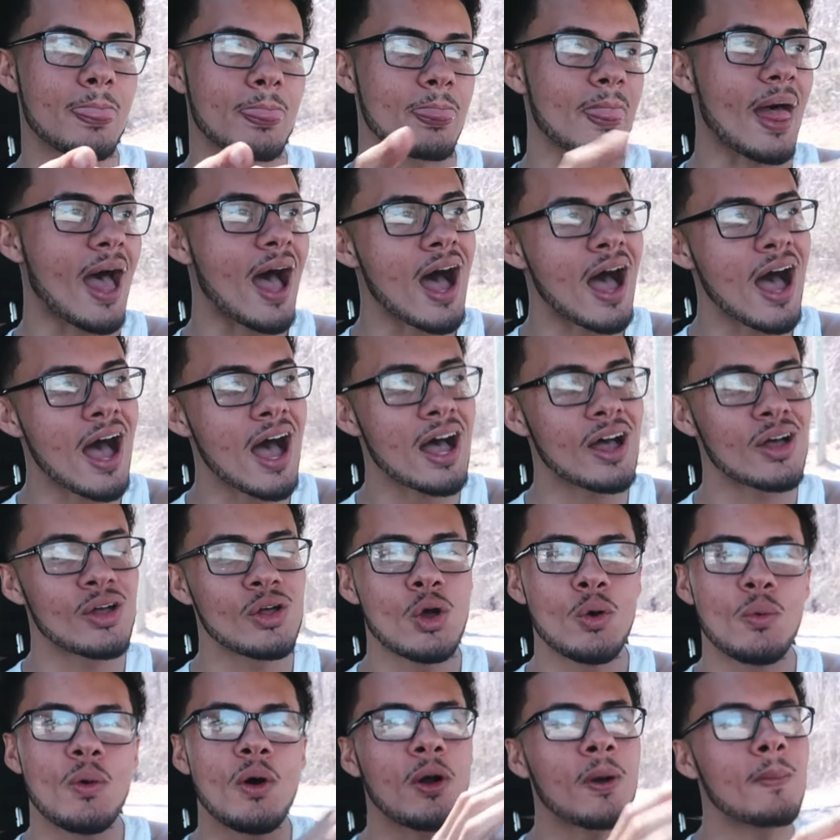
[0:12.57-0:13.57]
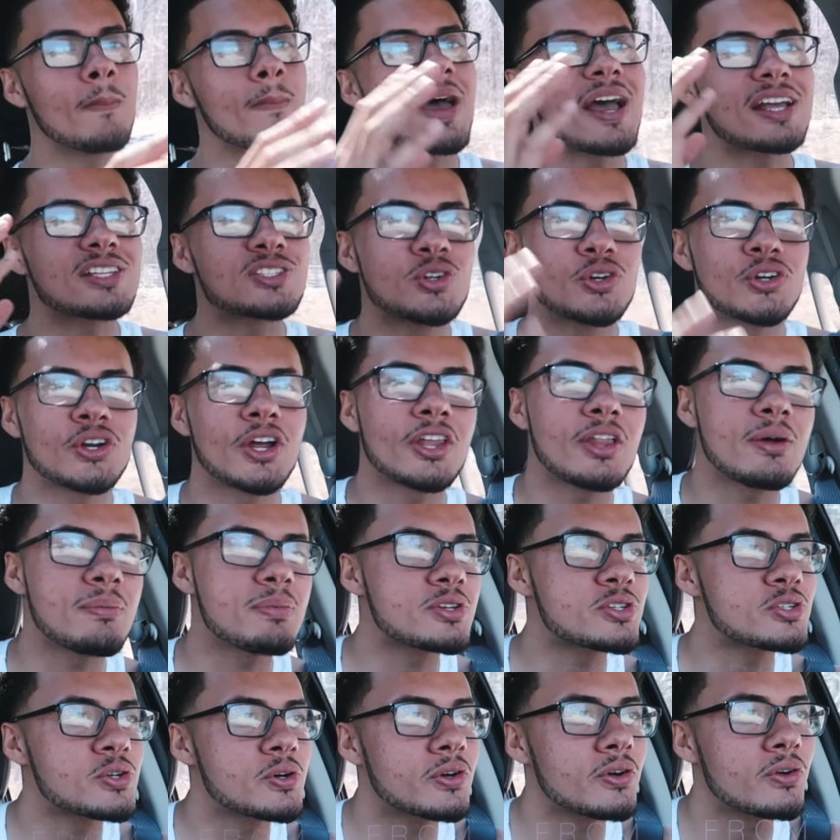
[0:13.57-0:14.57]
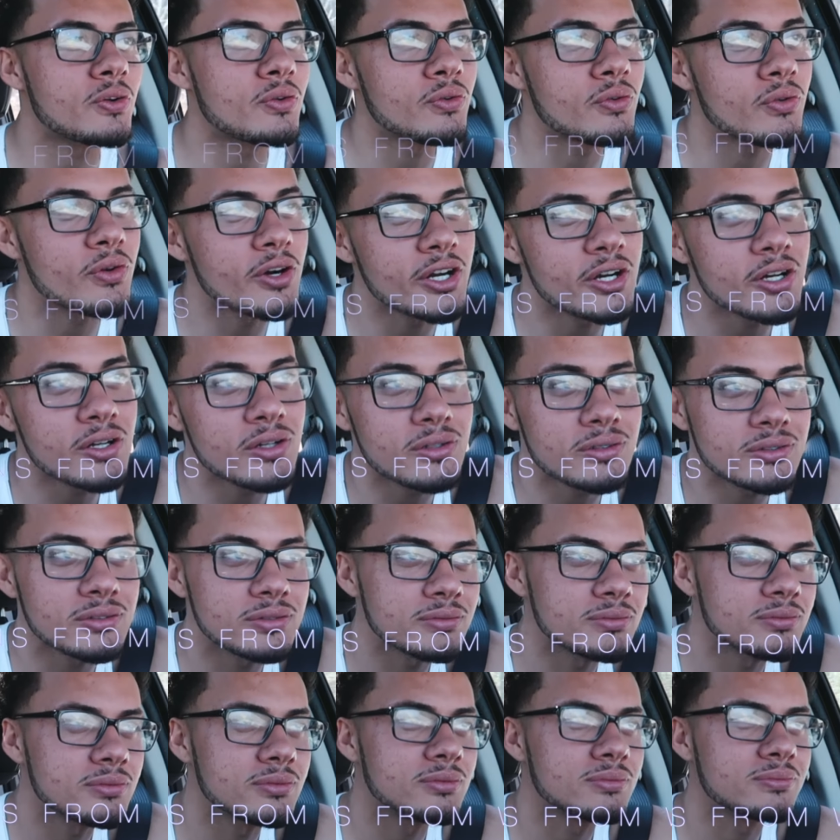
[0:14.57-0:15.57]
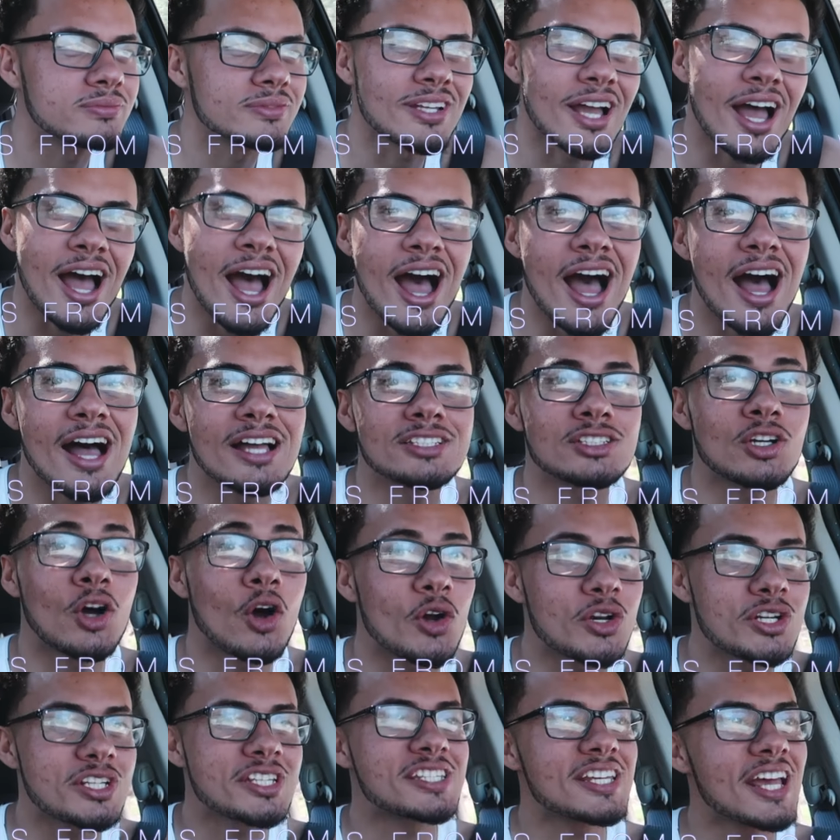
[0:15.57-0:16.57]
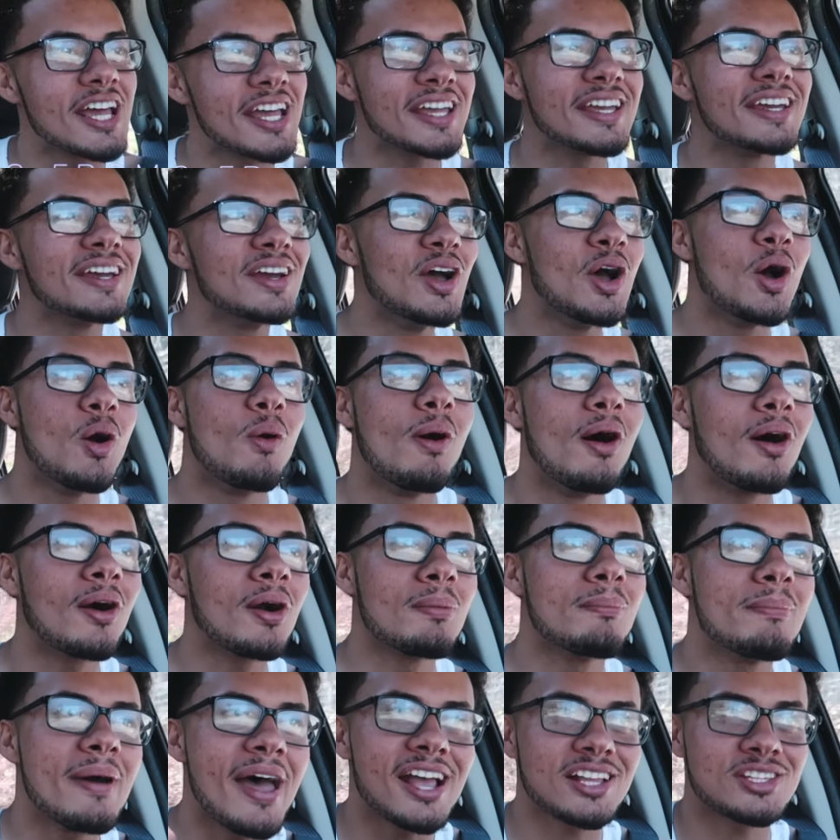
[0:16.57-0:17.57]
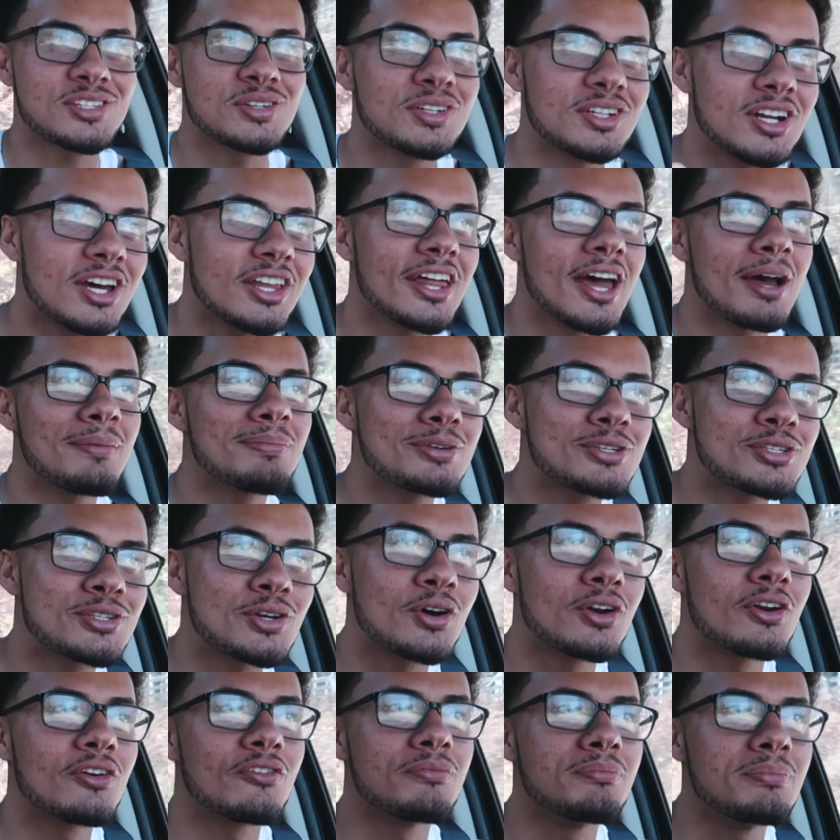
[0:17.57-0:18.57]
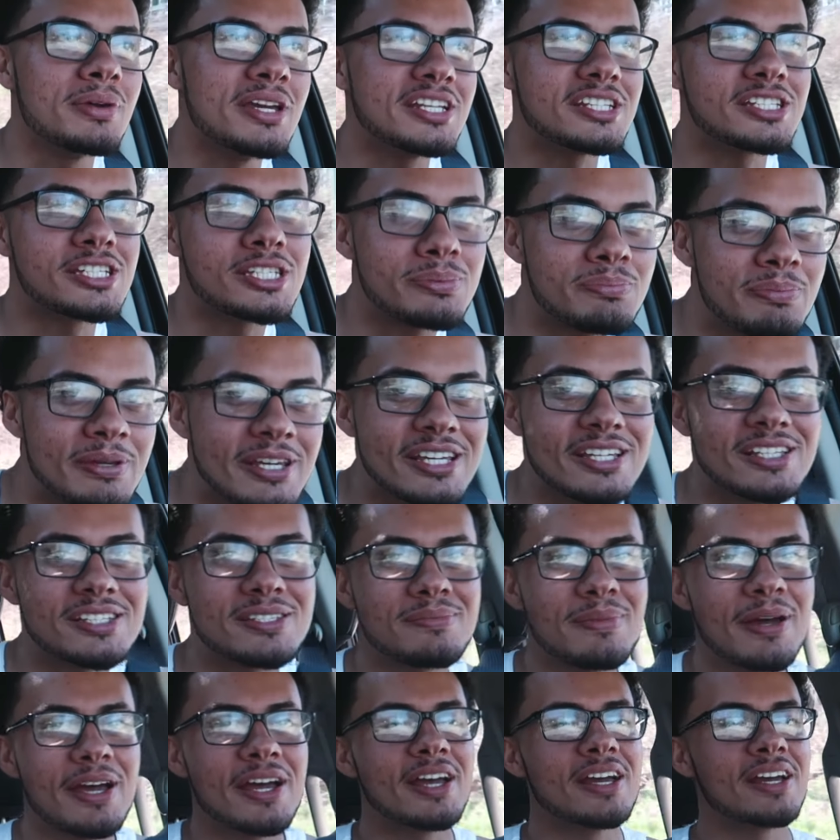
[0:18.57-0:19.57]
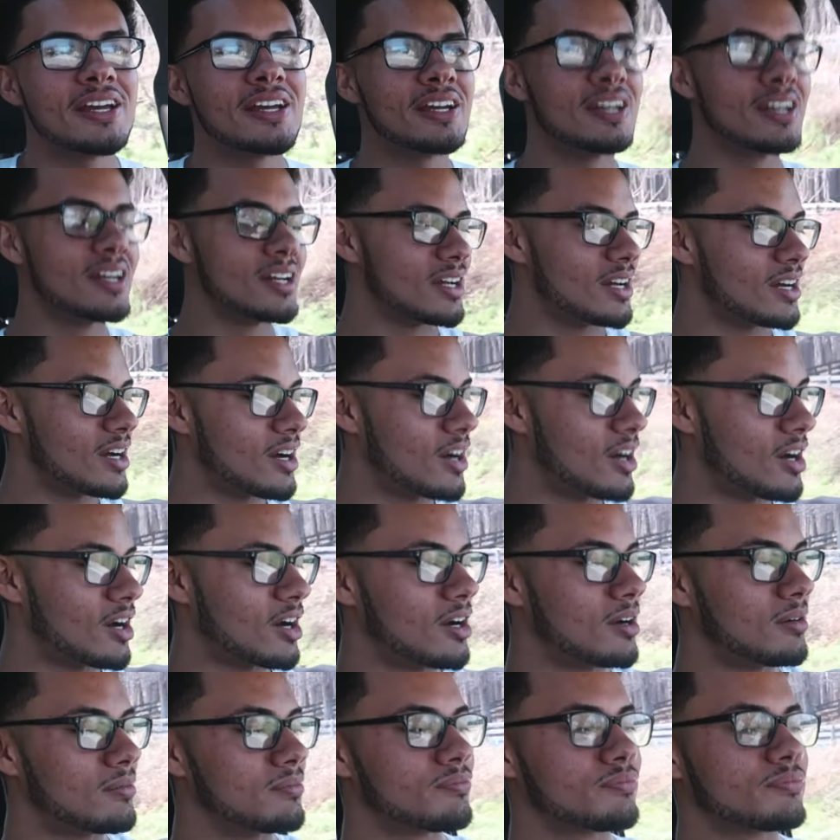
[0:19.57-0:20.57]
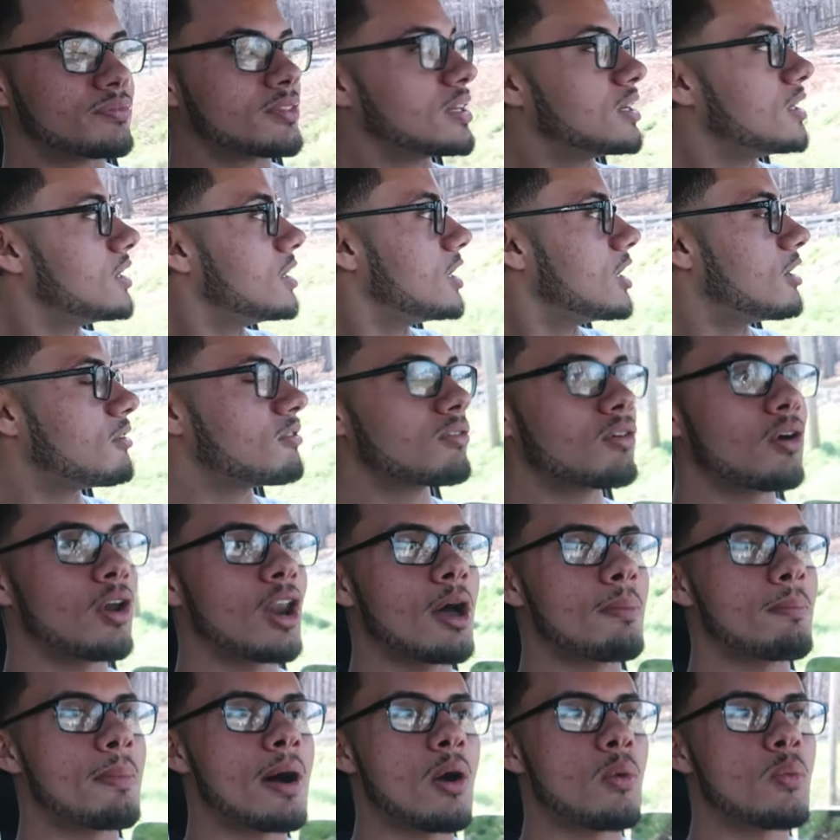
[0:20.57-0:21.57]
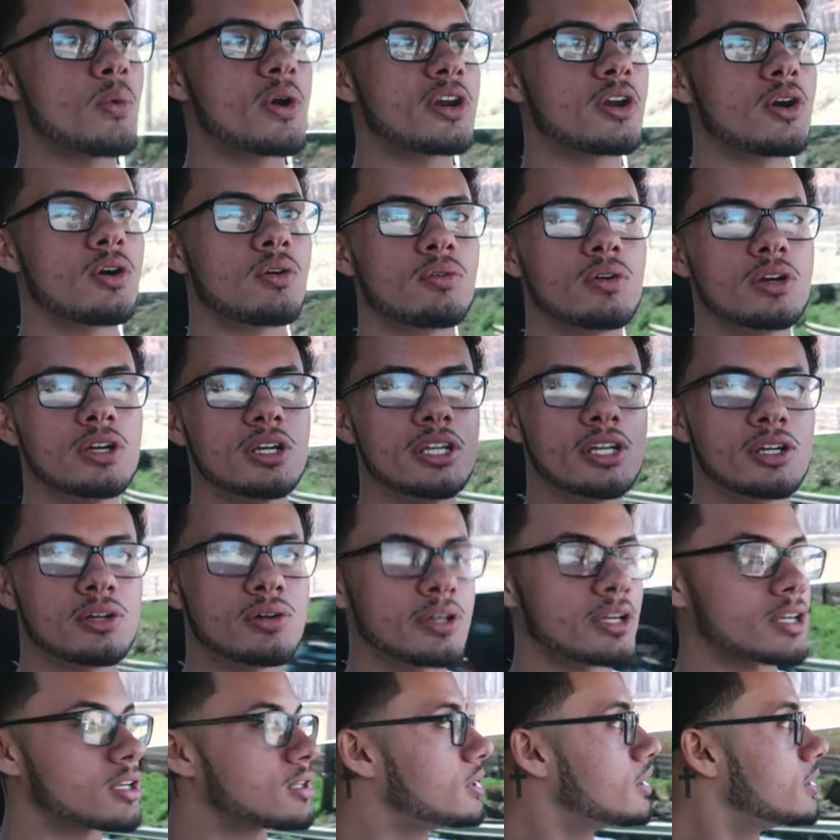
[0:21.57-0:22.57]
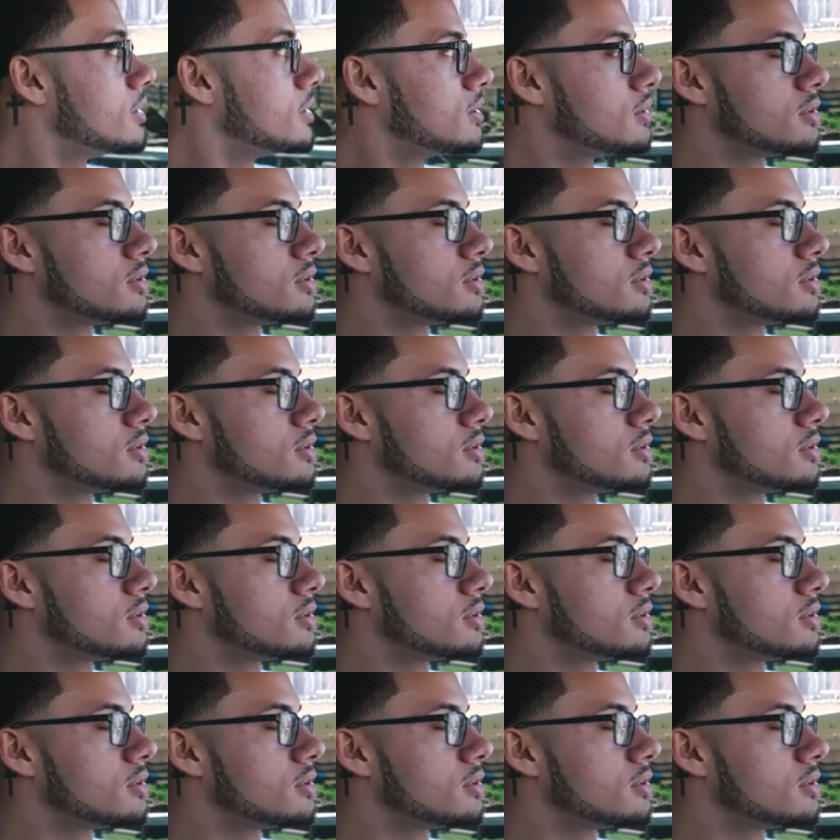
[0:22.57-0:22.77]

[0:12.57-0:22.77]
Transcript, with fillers: Nah, welcome back to another episode of Real... Ah, it's hard to say. Welcome back to another episode of Meech Speaks, man. Um, let me roll out my window really quickly.